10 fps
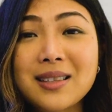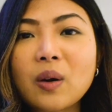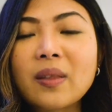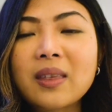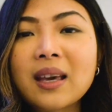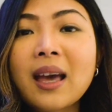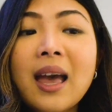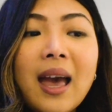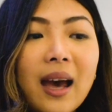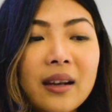So I think
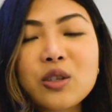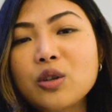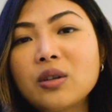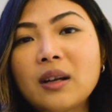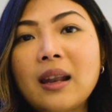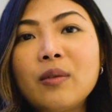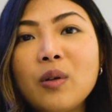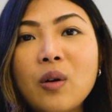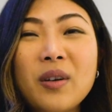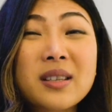at a junior
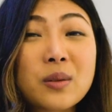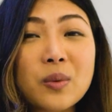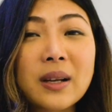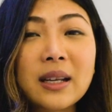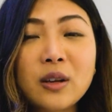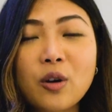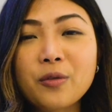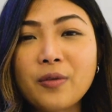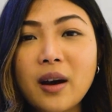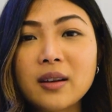level, it's really not
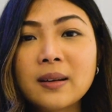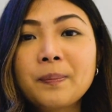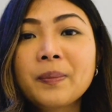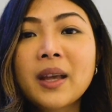fun.